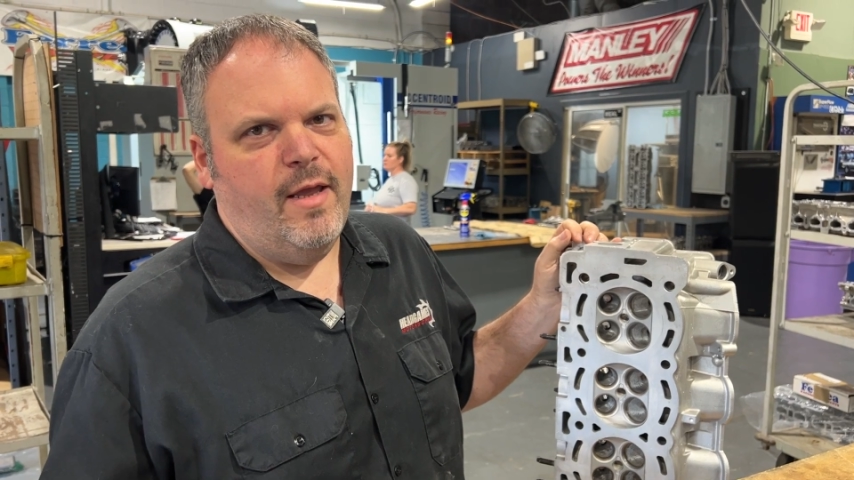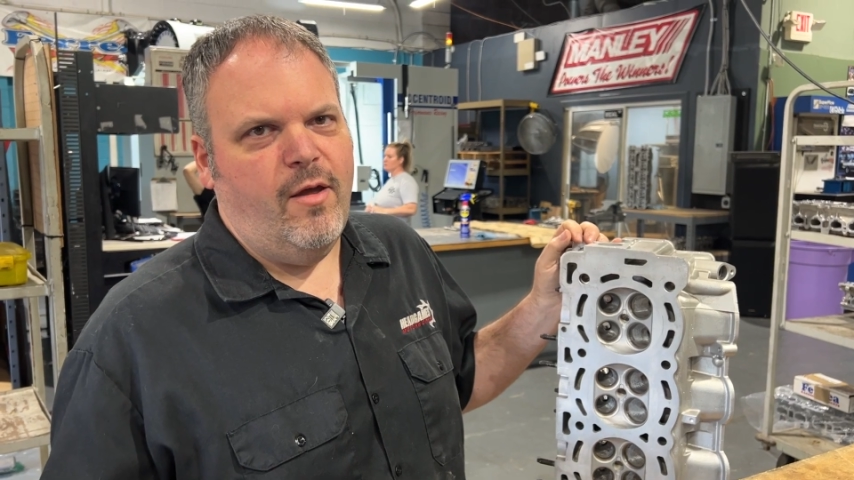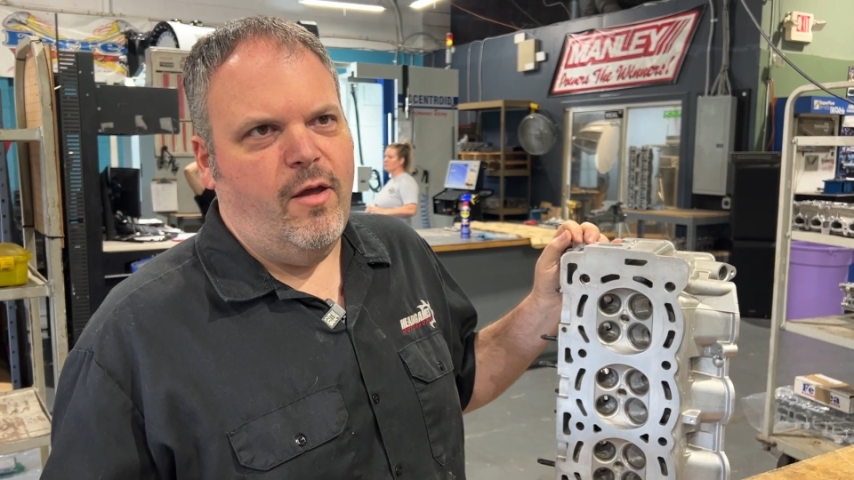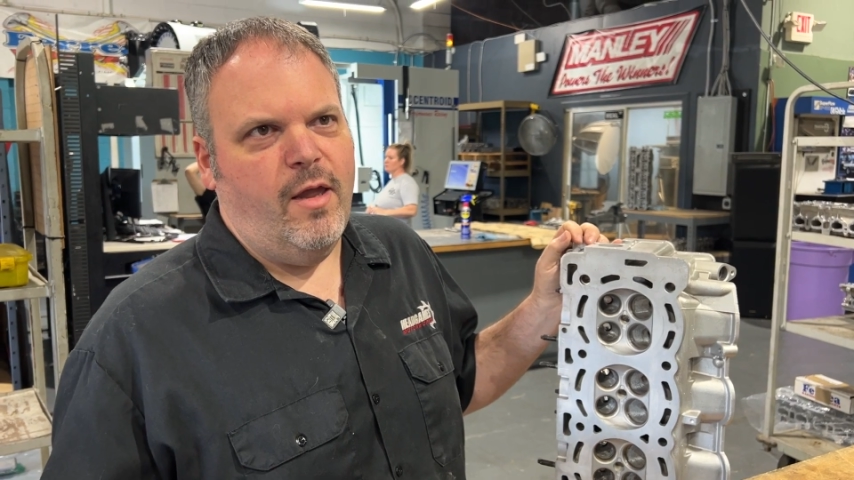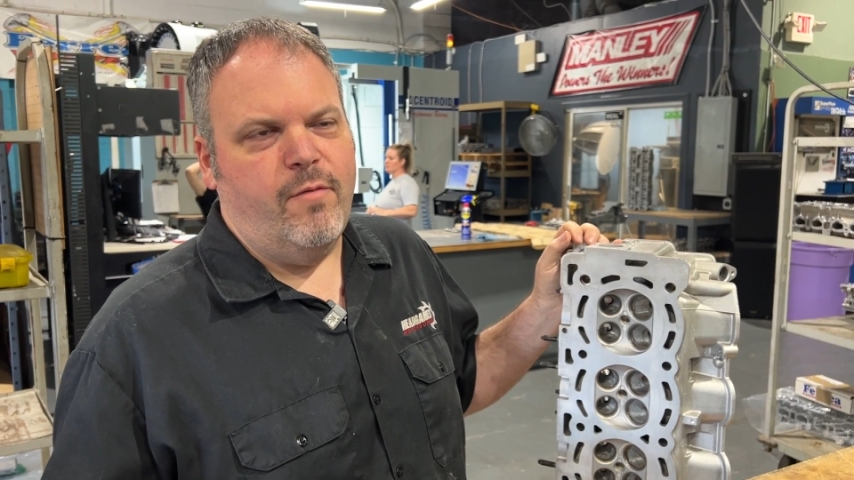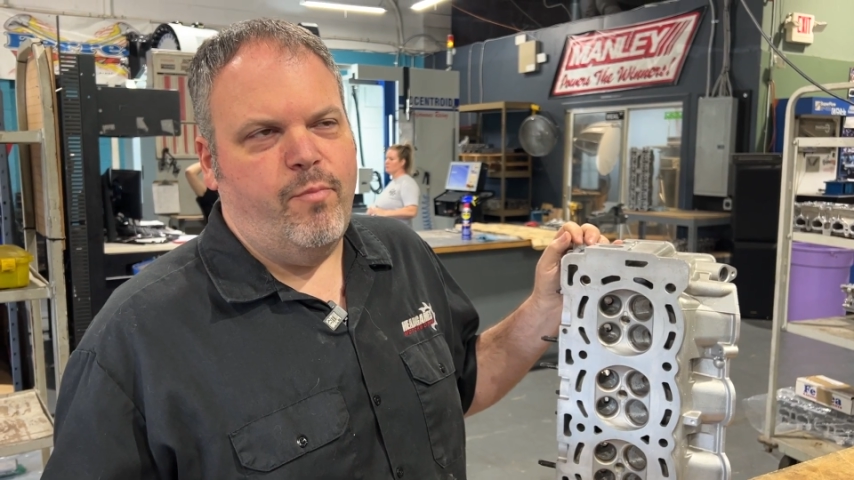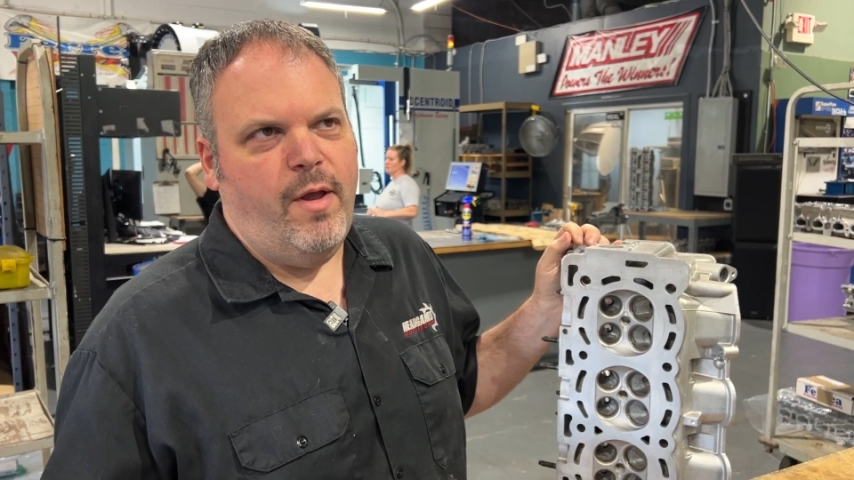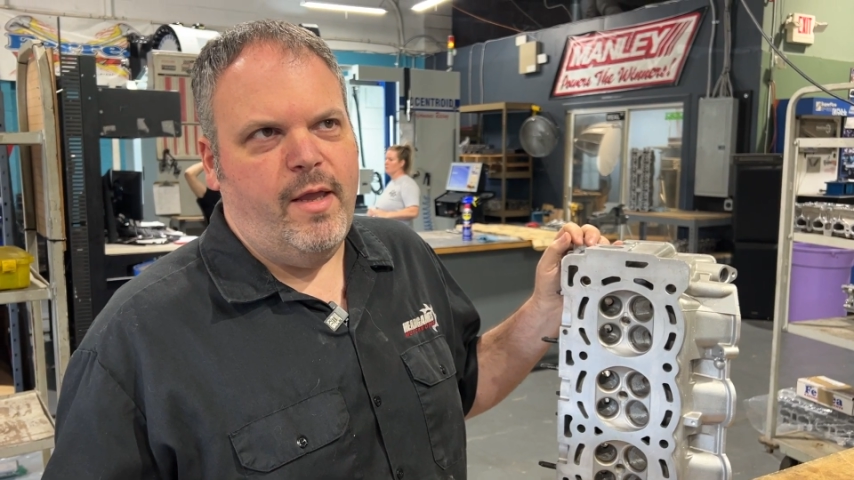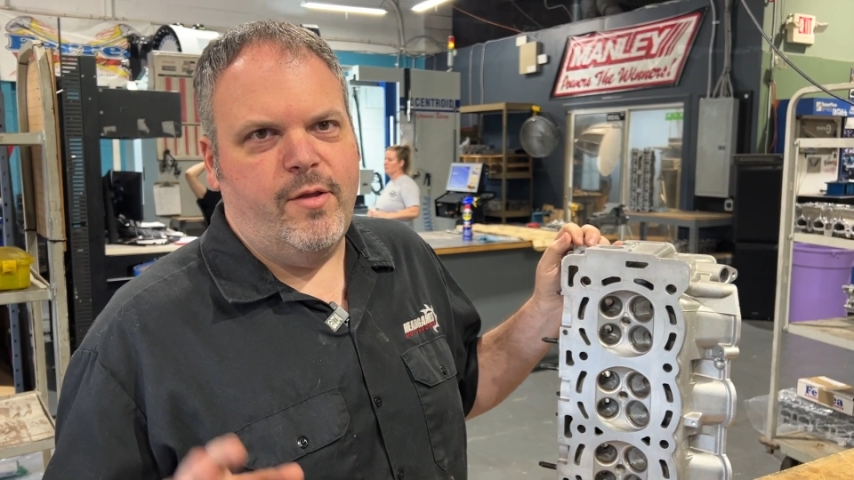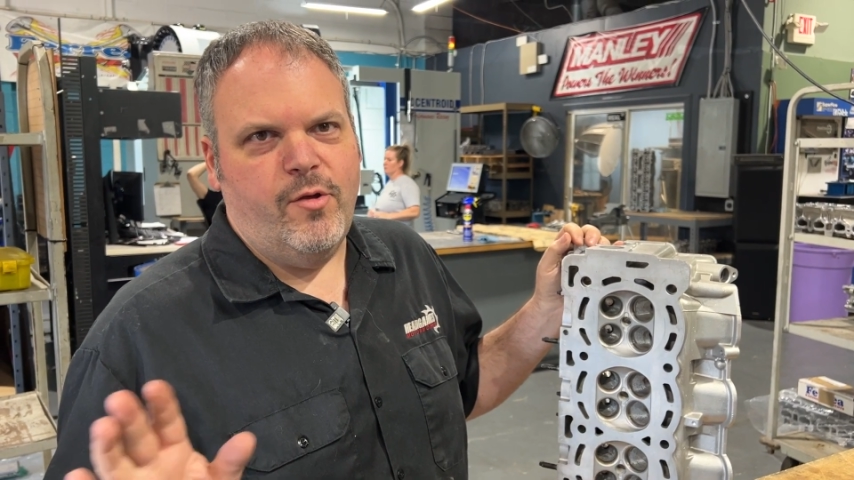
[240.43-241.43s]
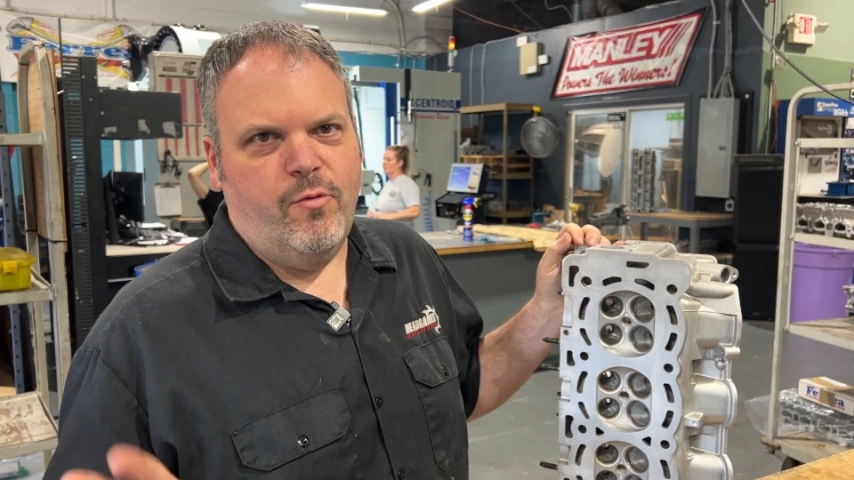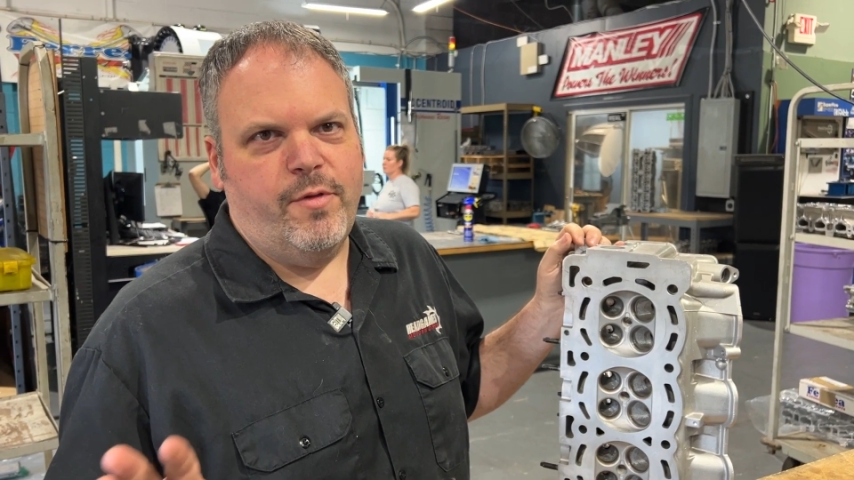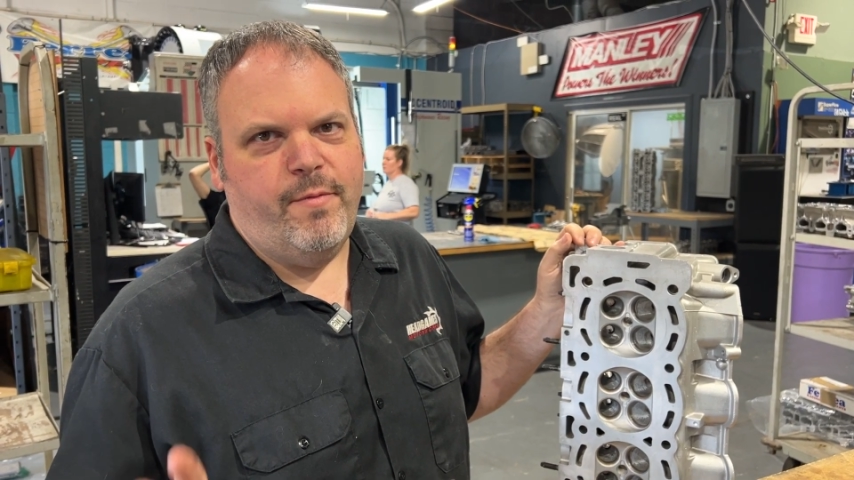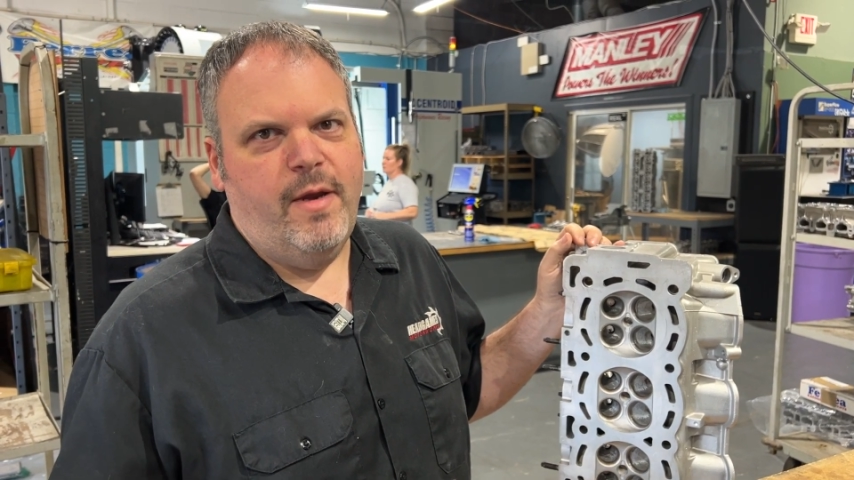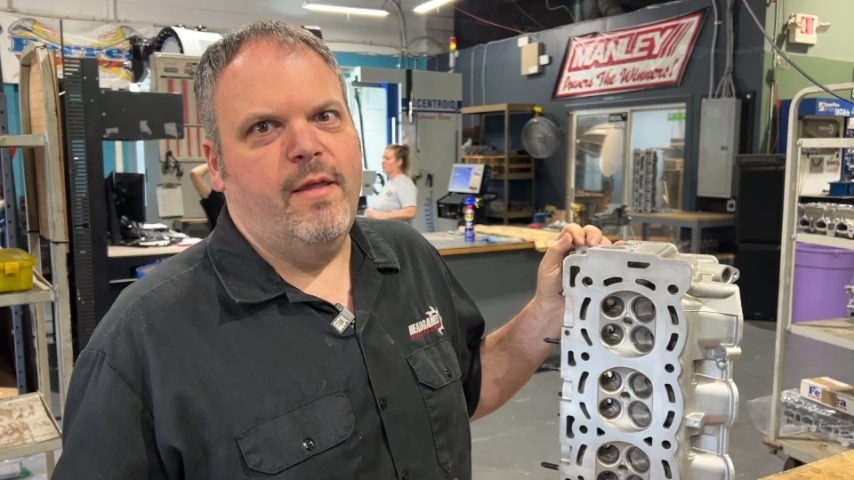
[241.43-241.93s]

on probably 2 or 3